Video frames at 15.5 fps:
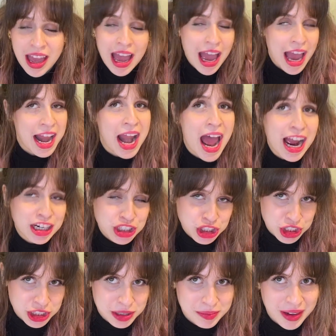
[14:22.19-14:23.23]
and
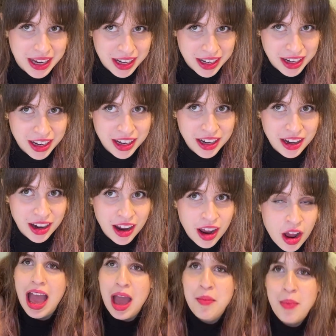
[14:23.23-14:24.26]
actually made it.
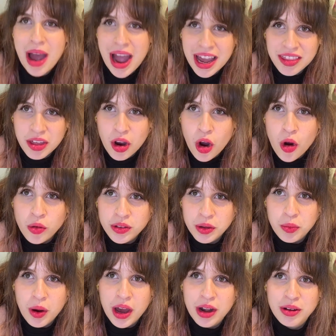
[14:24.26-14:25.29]
Am I the only
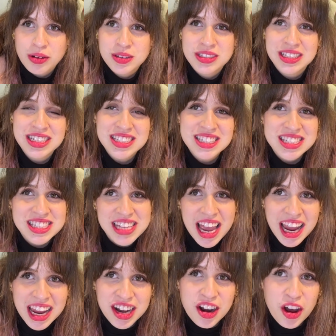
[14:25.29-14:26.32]
one who's an
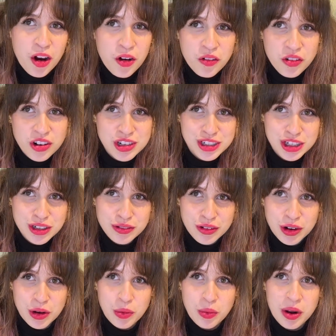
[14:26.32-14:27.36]
insane
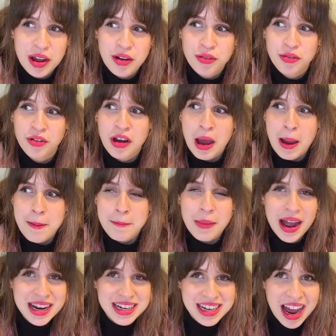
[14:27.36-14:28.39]
overachiever with
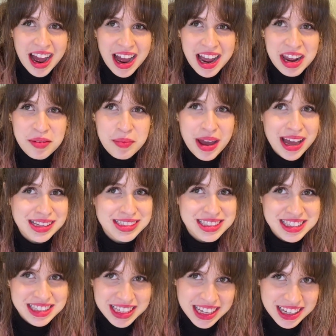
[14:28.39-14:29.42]
my time and
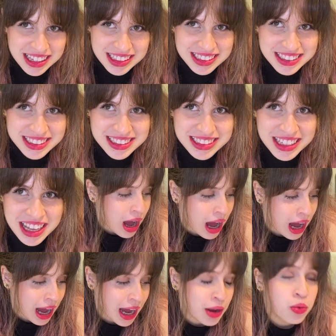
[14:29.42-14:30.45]
skills?
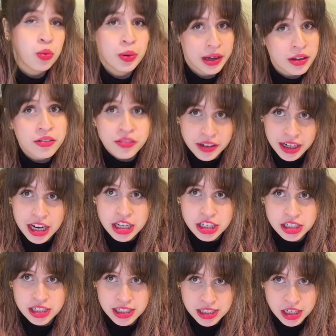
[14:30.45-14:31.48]
I will finish
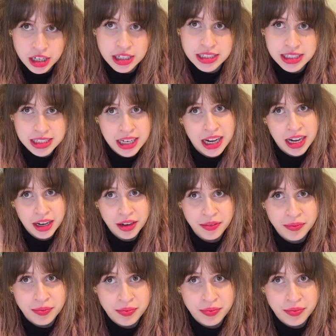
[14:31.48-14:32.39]
the skirt today,